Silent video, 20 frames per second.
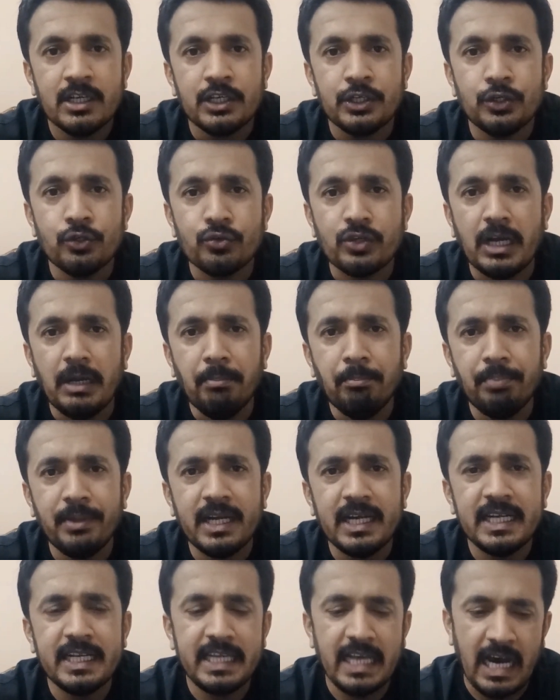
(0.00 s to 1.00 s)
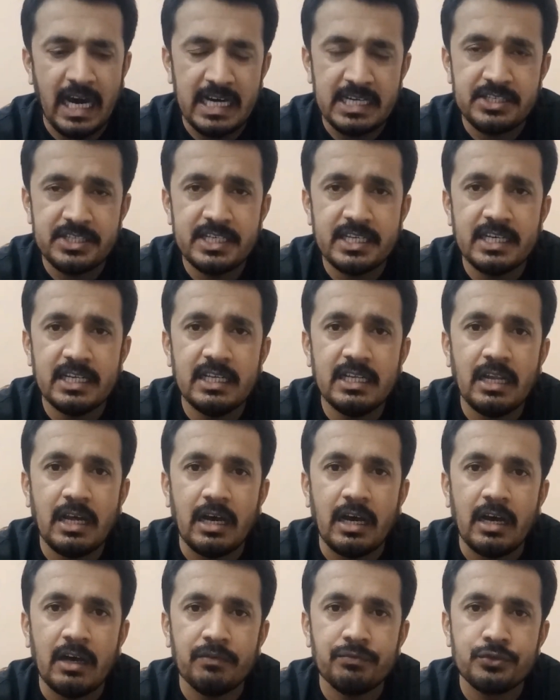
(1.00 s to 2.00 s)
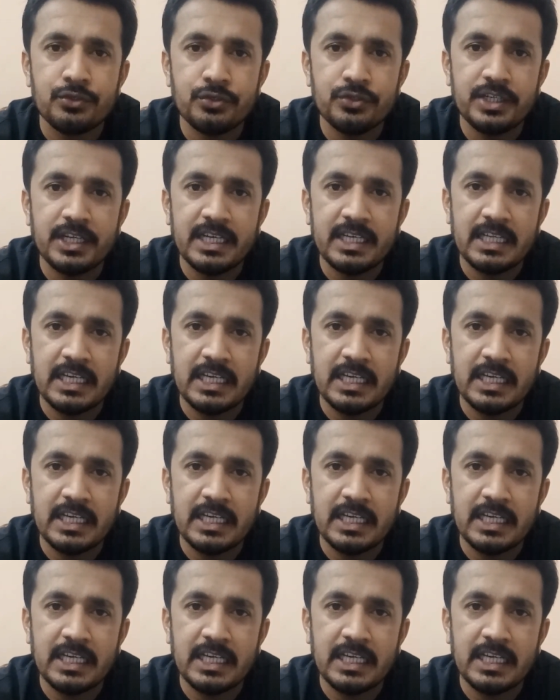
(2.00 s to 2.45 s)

you compare the article of today,